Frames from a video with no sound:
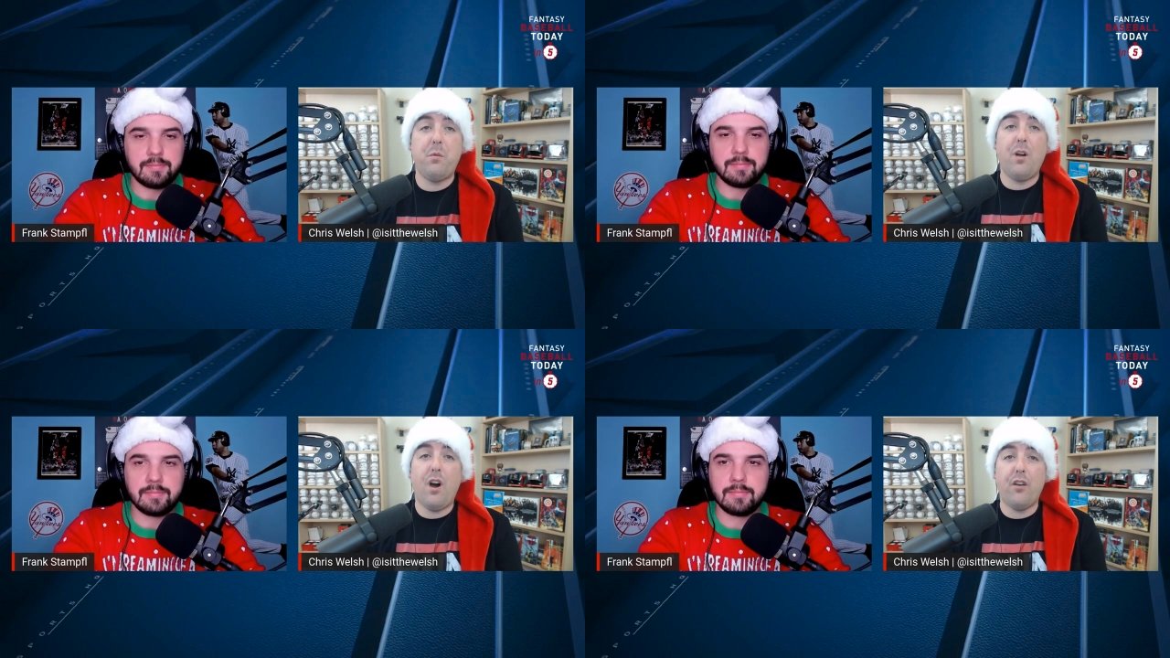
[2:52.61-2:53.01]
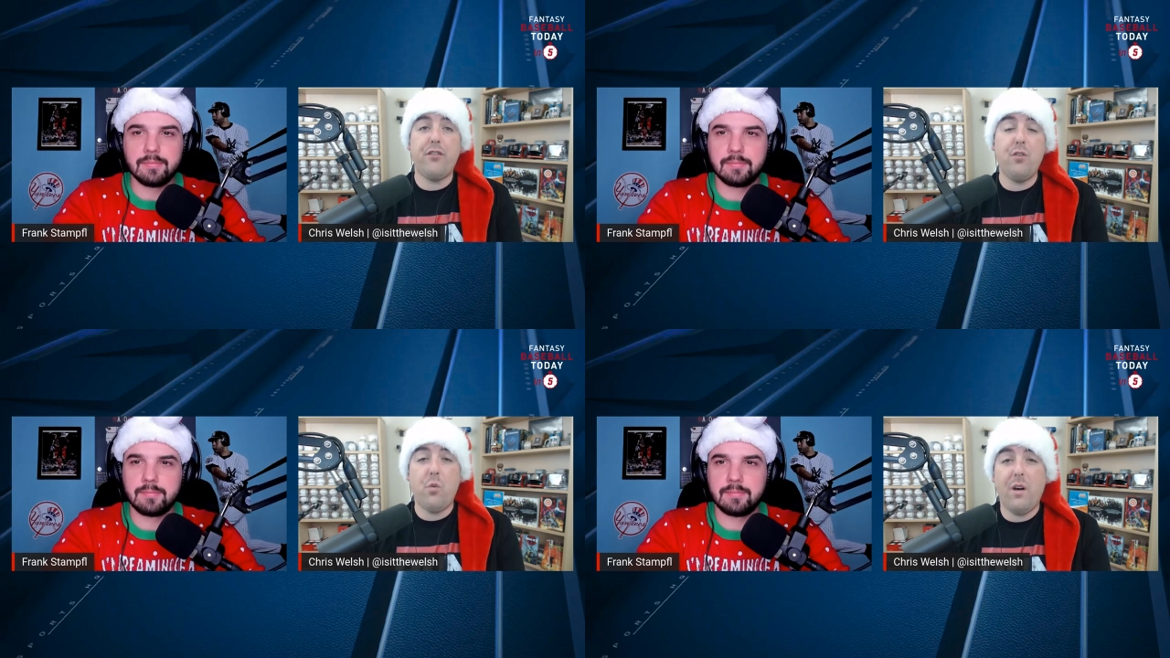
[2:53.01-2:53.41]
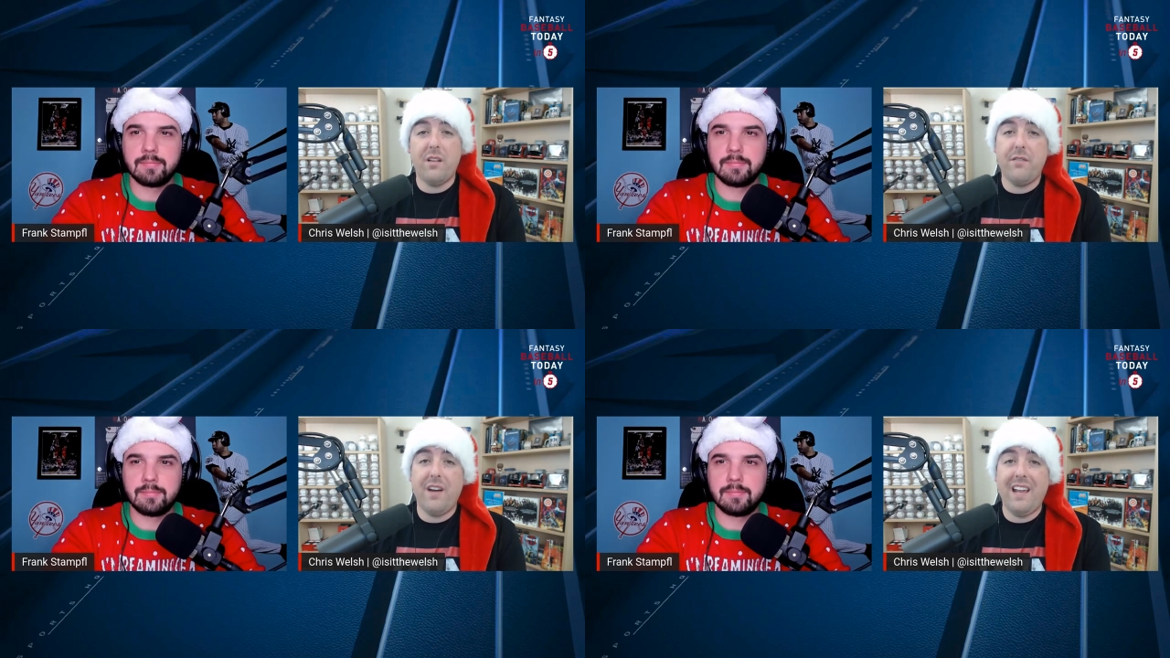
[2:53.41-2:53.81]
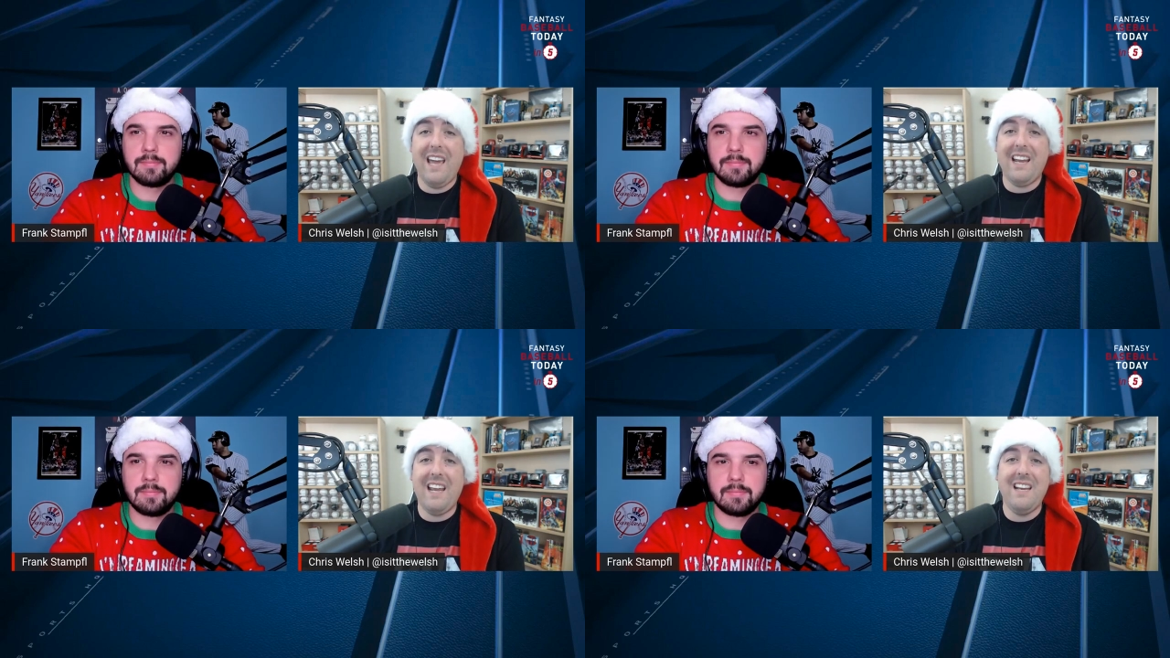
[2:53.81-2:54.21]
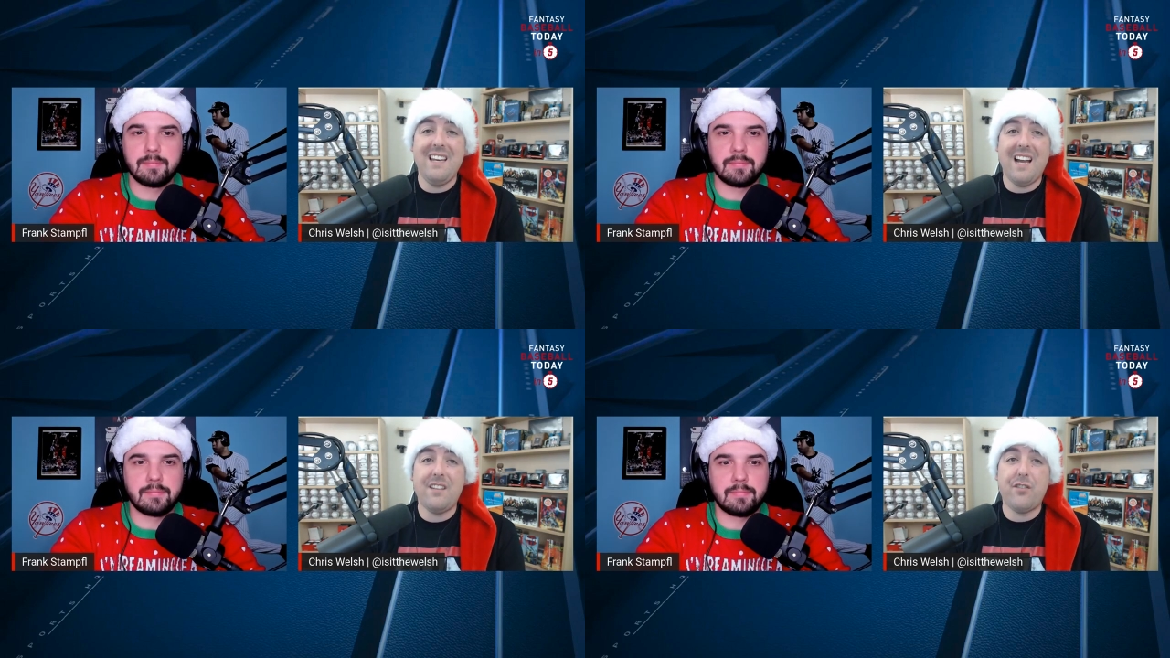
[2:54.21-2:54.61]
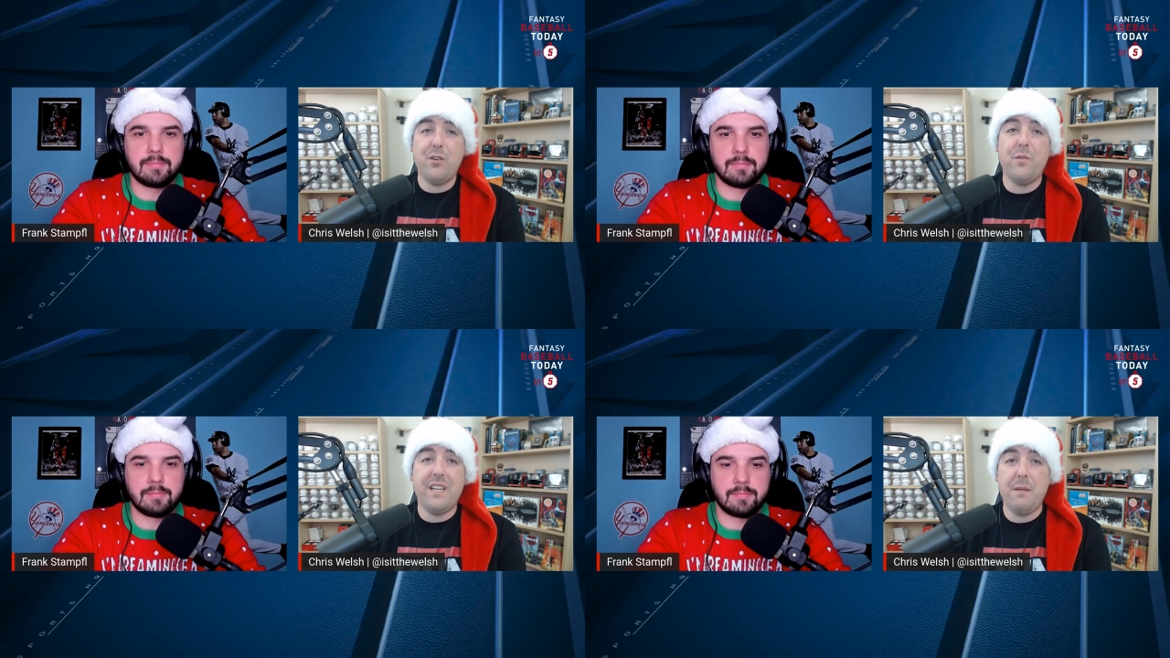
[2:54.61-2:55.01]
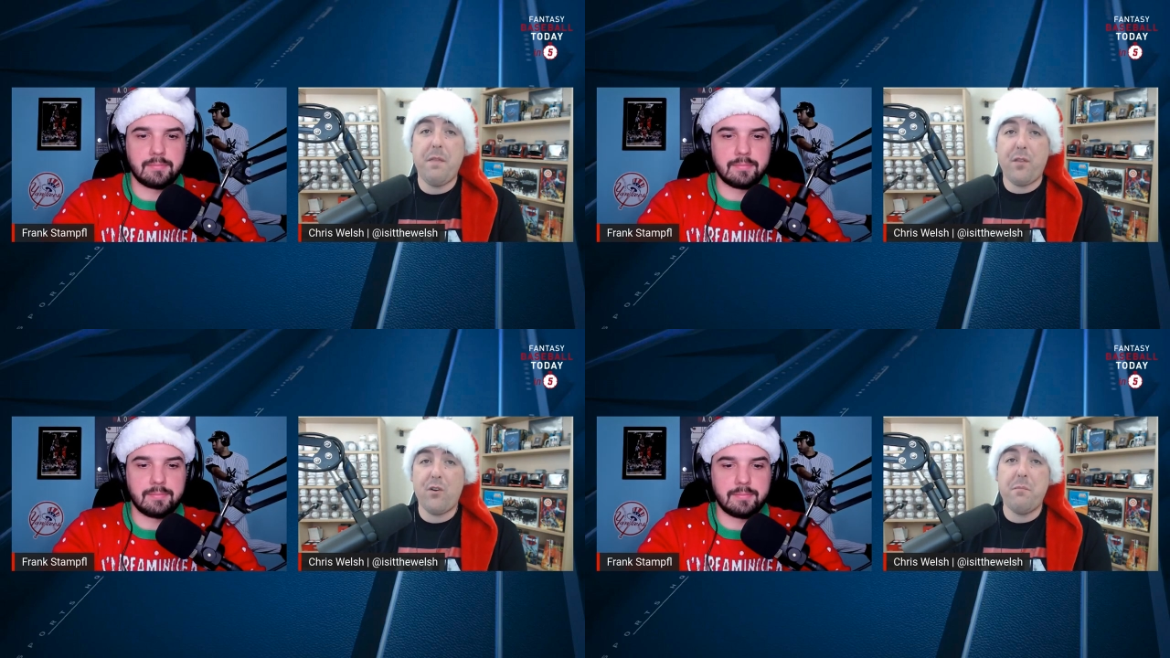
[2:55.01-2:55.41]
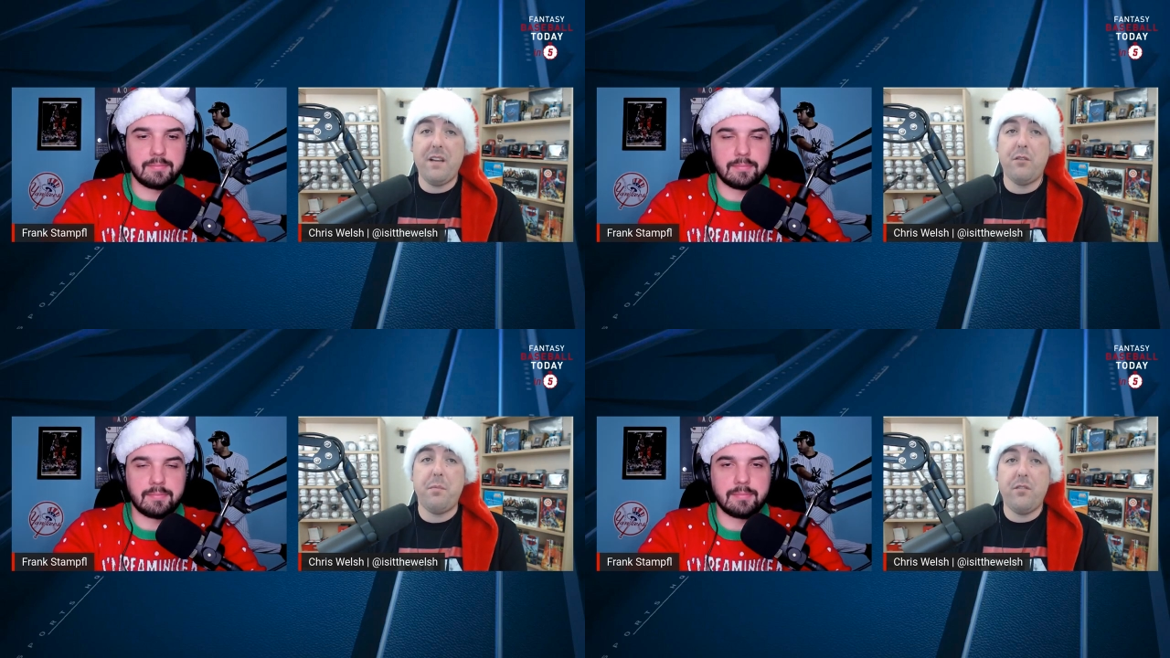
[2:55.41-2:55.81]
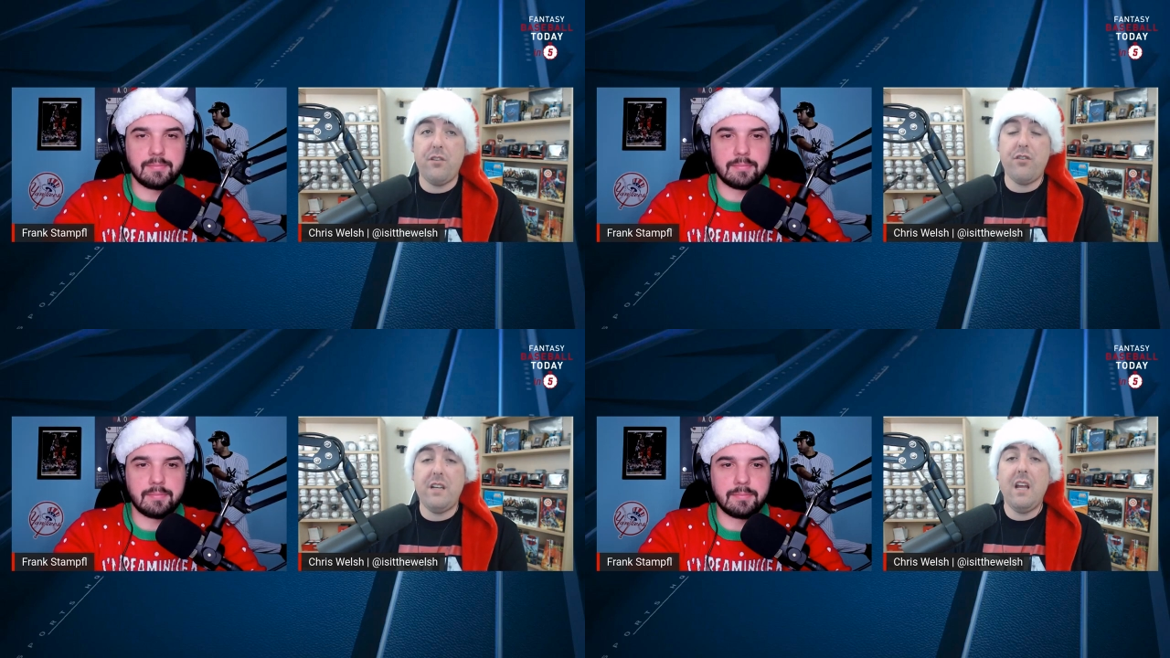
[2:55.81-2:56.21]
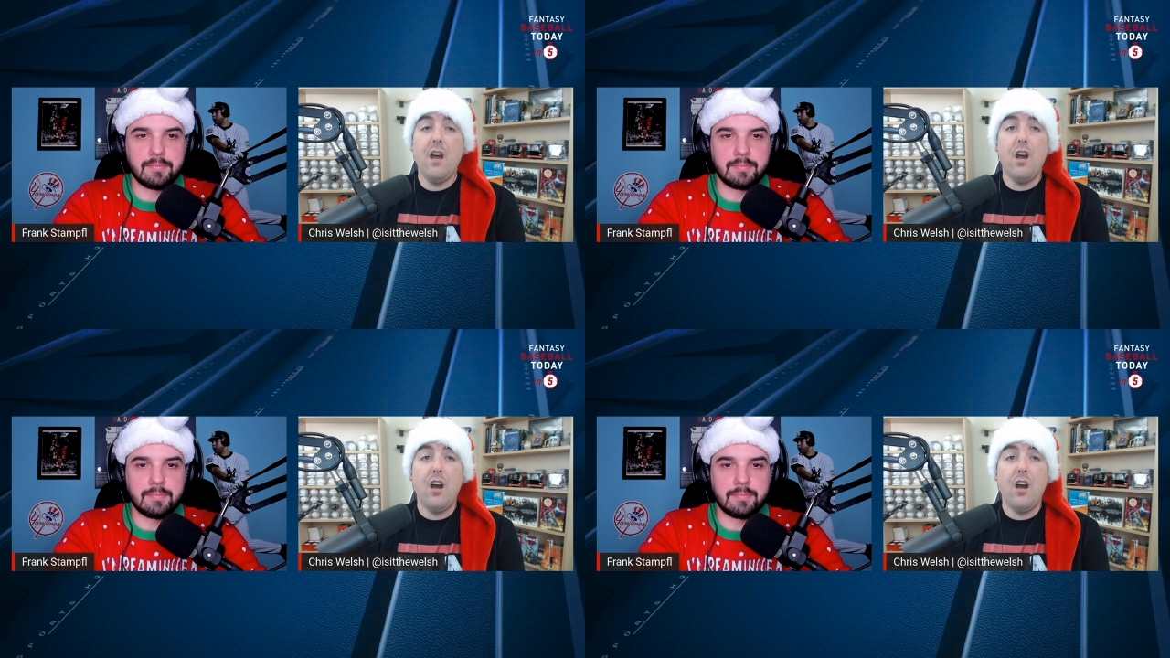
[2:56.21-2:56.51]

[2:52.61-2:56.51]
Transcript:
Speaker 1: but will also qualify at a not-so-deep third base position.